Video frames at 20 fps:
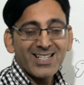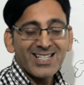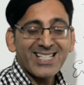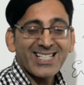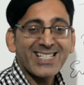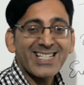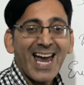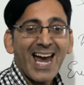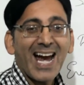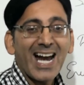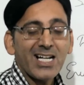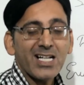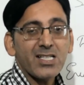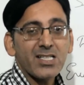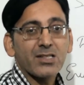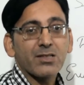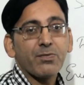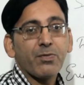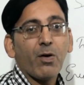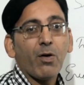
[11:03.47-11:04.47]

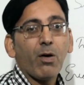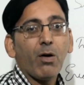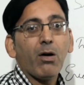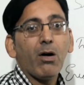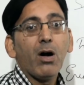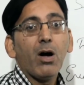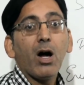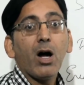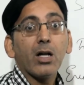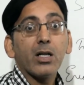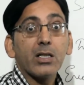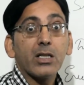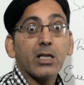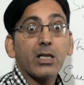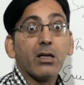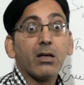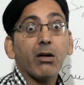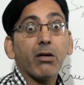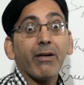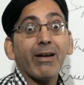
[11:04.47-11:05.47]
stands for
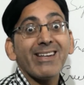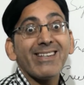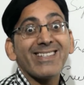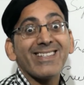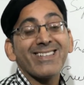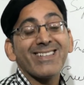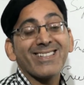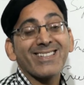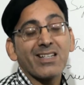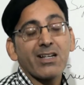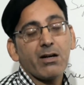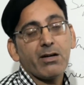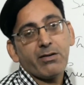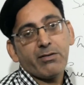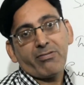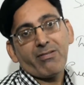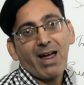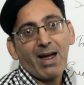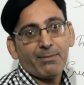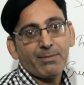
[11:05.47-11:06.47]
the greatest
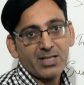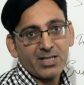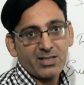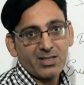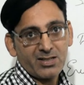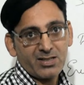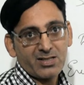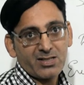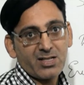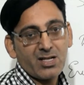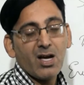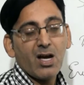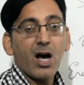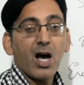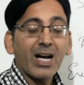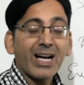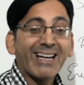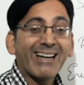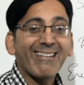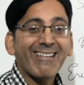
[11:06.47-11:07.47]
dramatist,
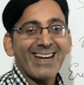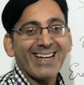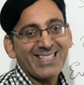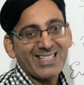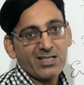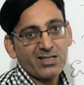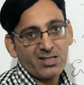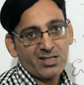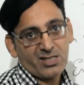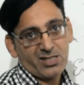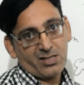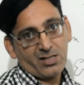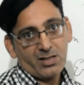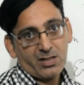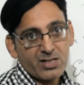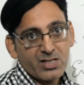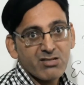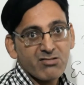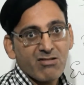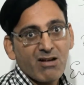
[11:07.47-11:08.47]
a greatest
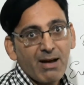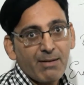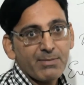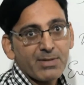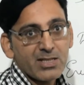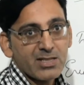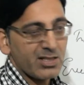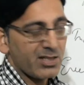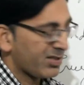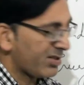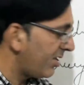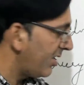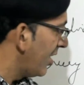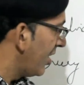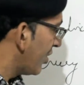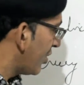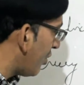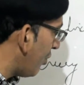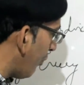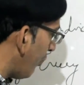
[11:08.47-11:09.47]
dramatist.
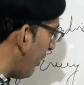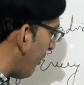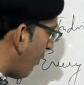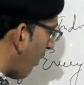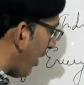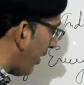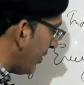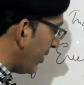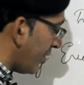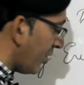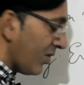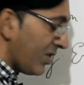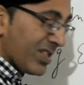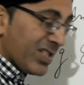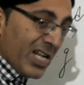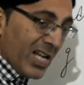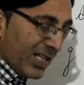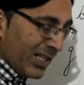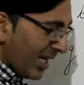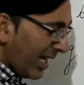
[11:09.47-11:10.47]
So we want to
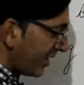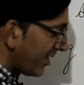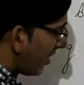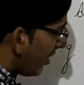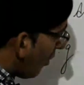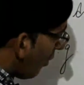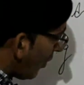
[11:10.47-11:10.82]
say that